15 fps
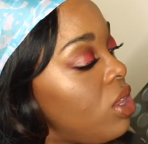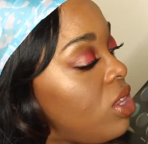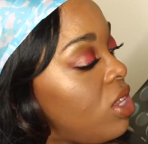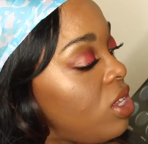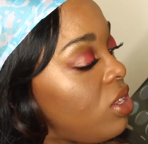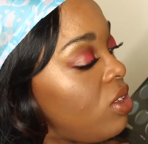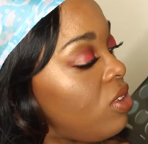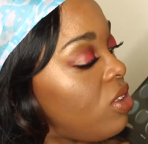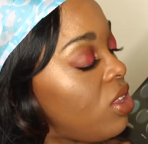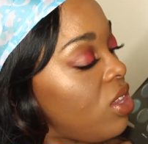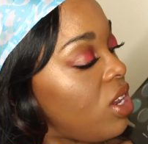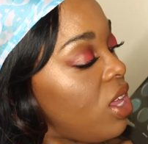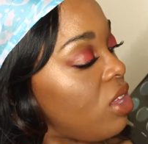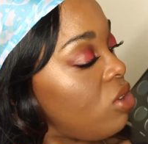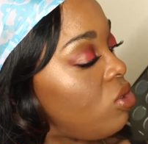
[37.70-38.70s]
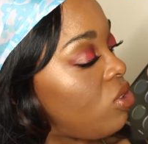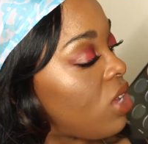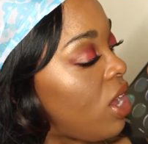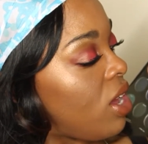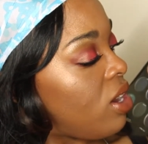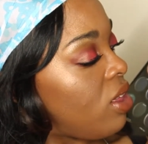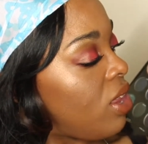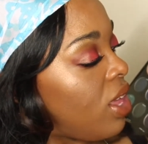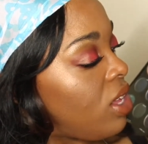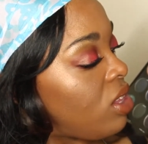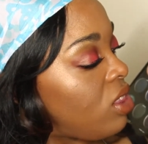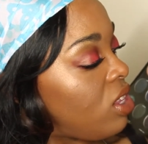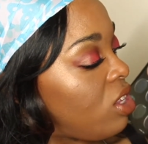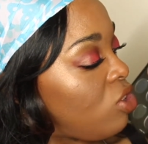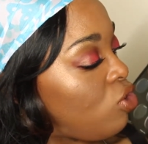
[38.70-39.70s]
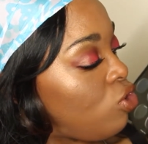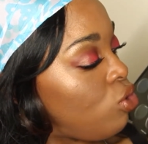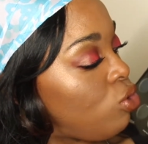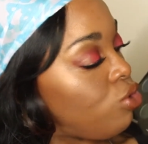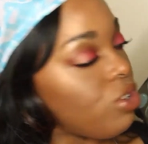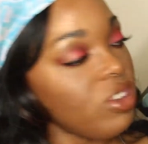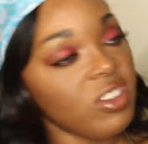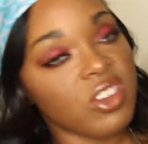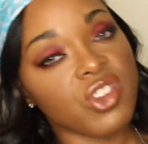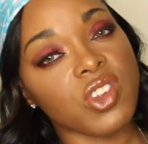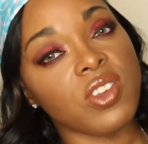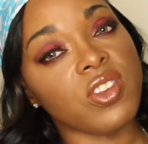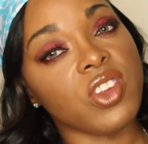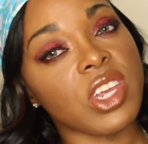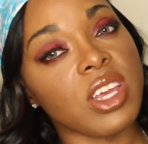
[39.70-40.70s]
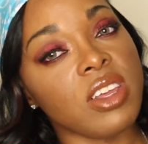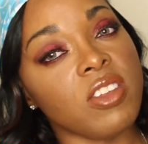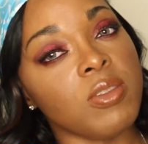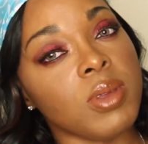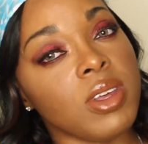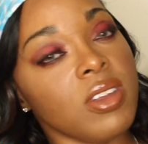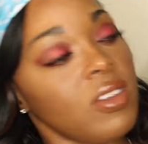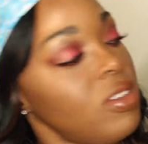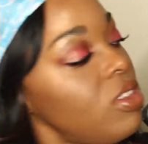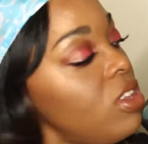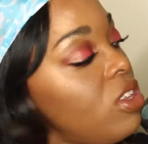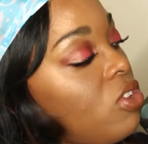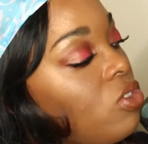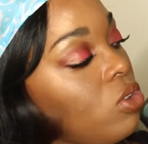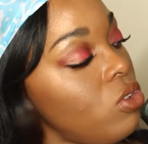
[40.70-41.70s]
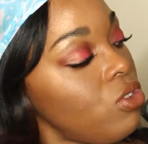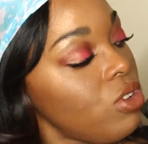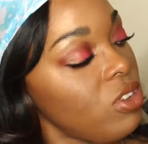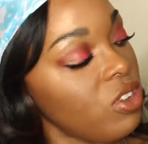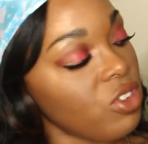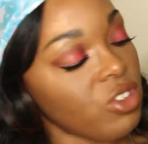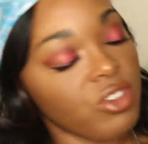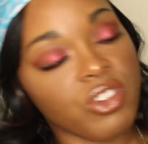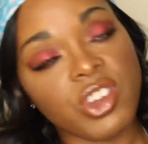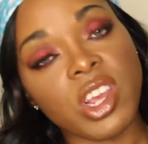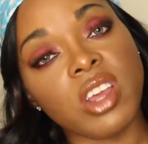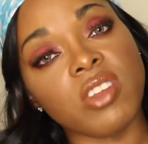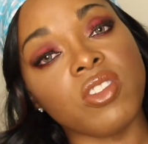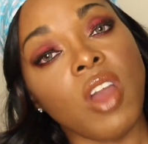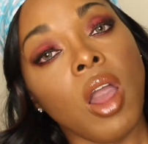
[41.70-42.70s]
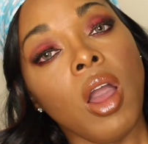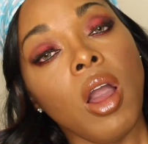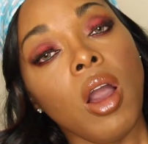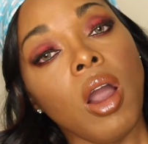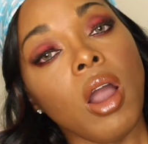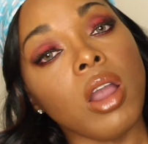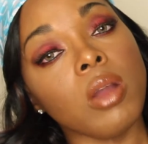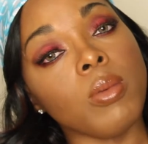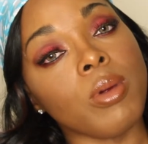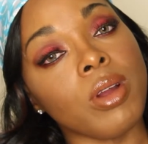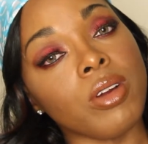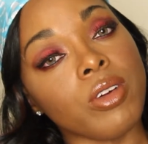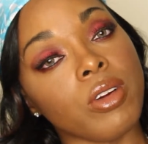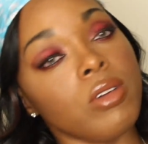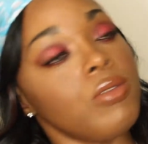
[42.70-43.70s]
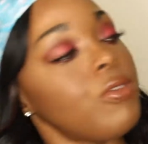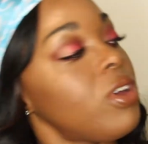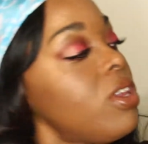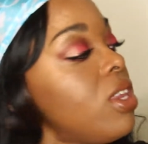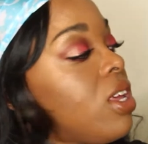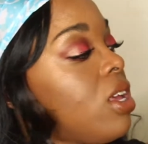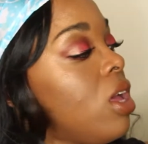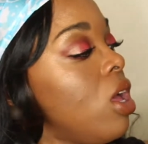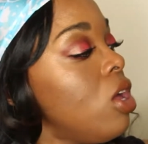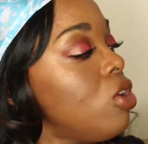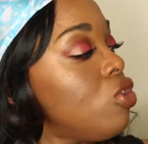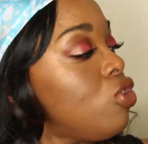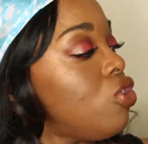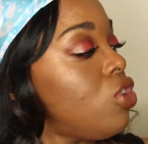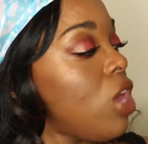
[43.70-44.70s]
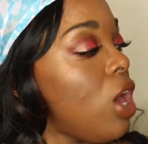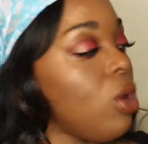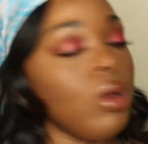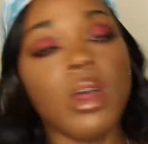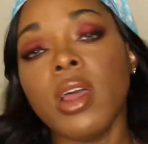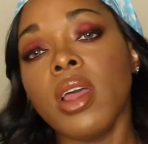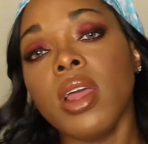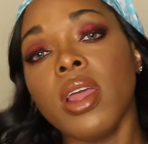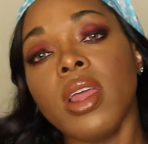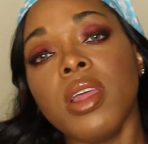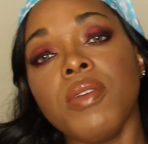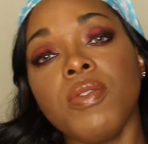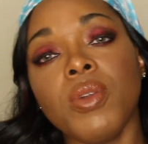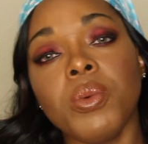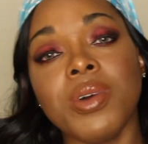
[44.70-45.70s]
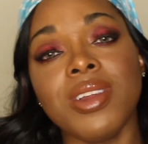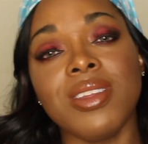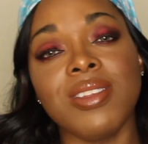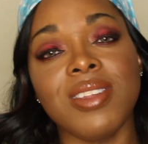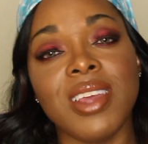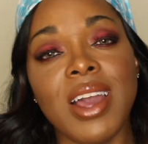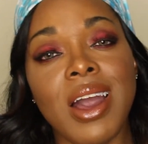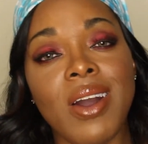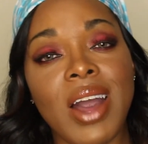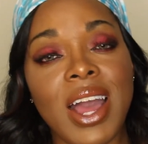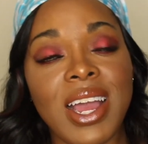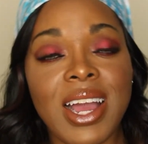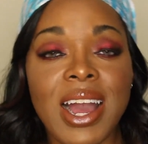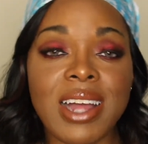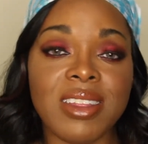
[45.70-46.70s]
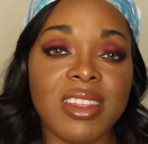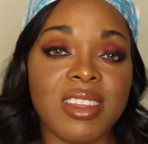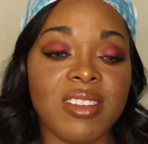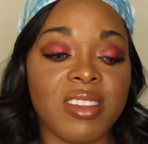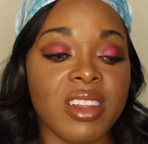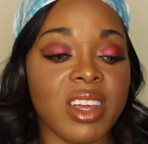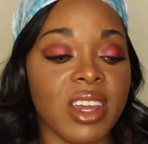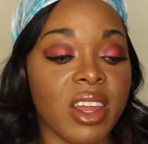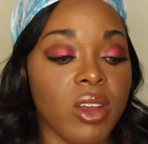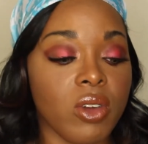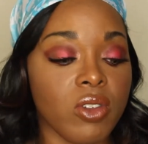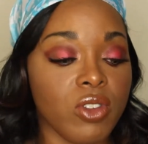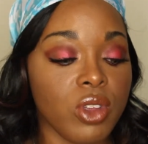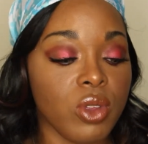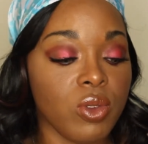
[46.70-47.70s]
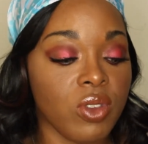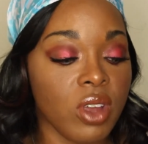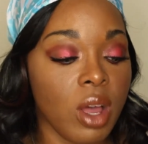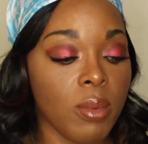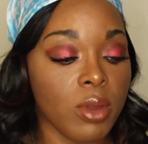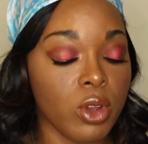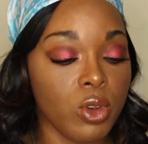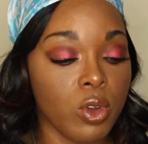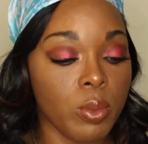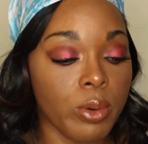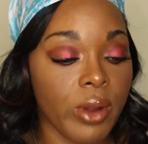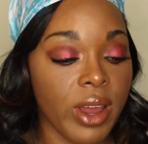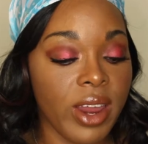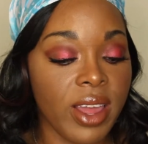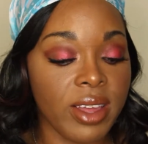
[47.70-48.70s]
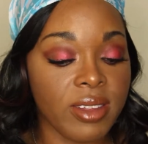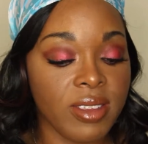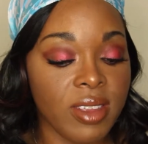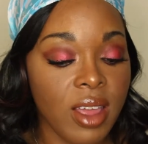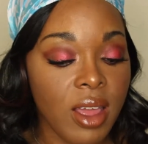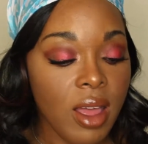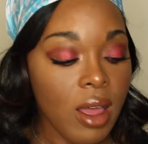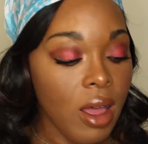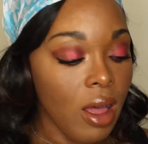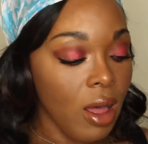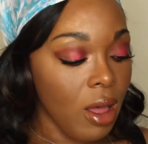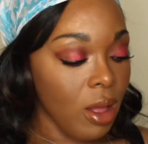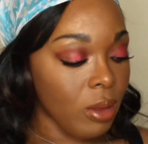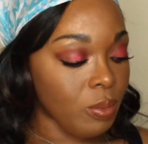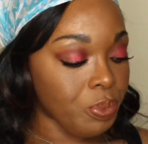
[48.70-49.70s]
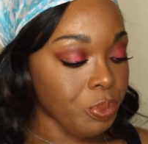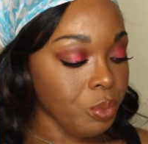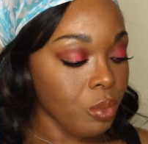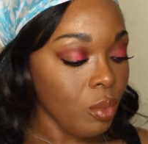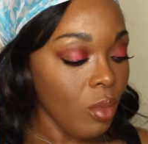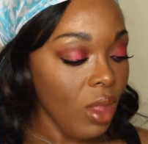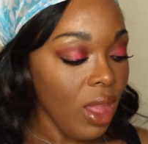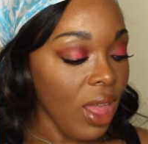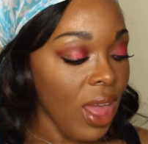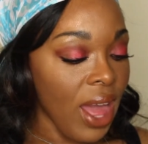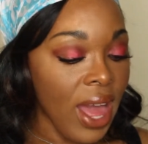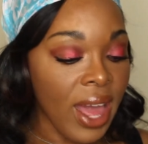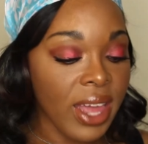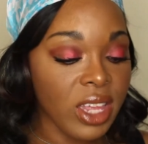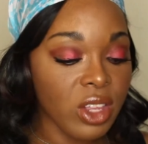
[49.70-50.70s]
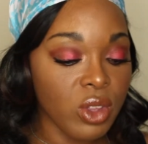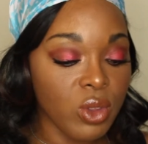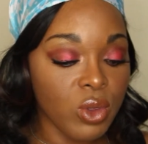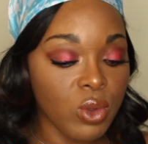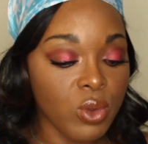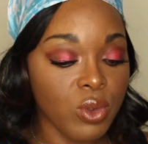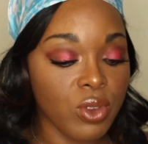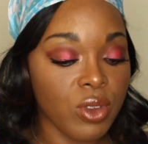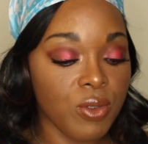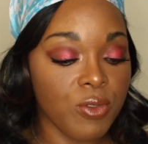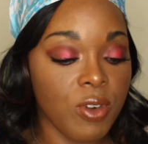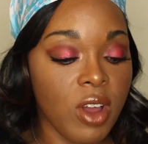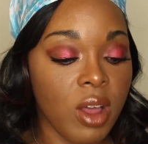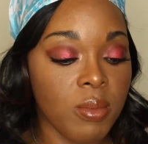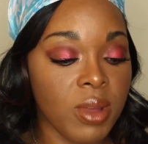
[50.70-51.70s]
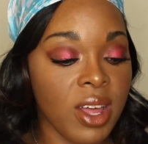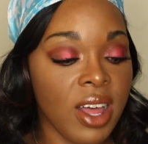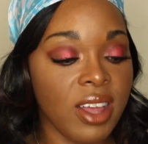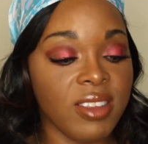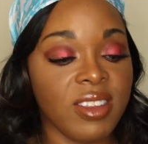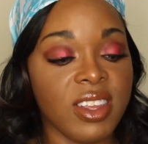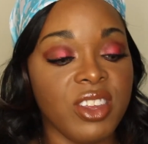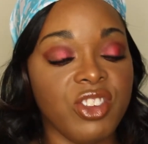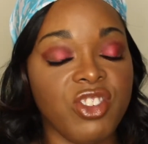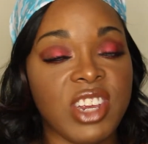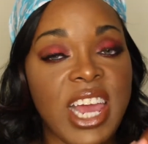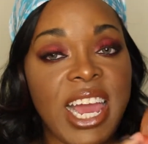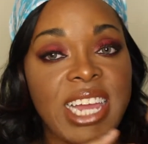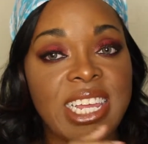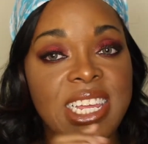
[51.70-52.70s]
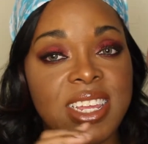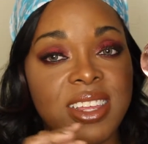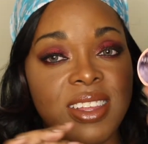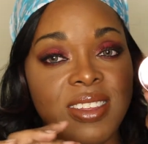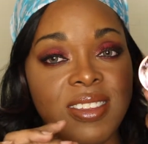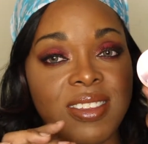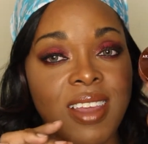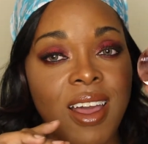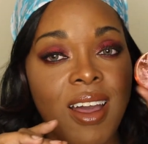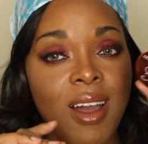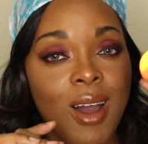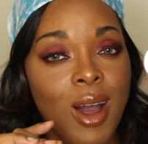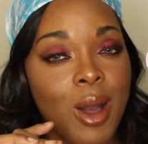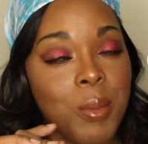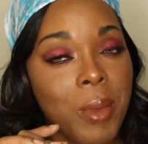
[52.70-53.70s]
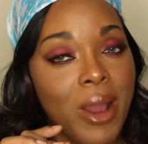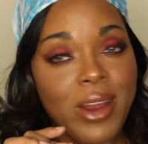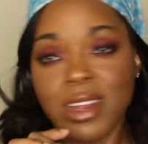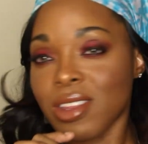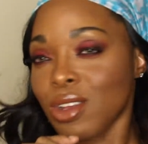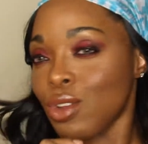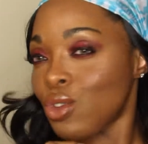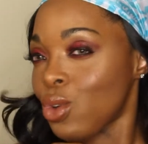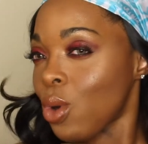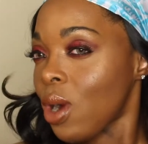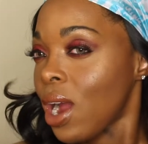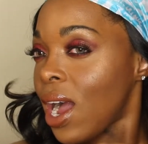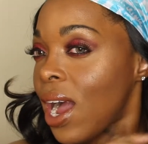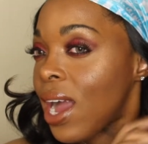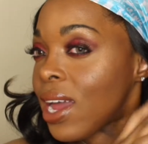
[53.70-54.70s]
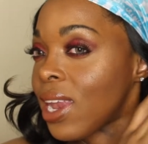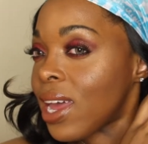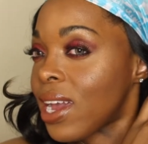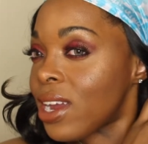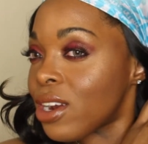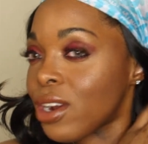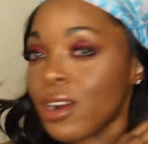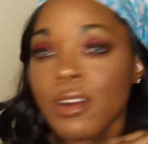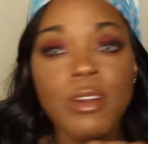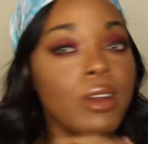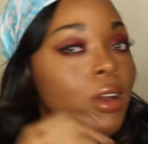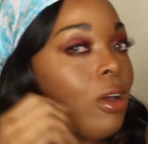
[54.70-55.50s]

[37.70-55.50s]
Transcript: These, and then I use kind of like these two transition shades because these two transition shades are brown girl friendly. So if you want to see how I got this look, and I also used a couple of new products. I used from Cousin Jackie's Artist Couture highlighter.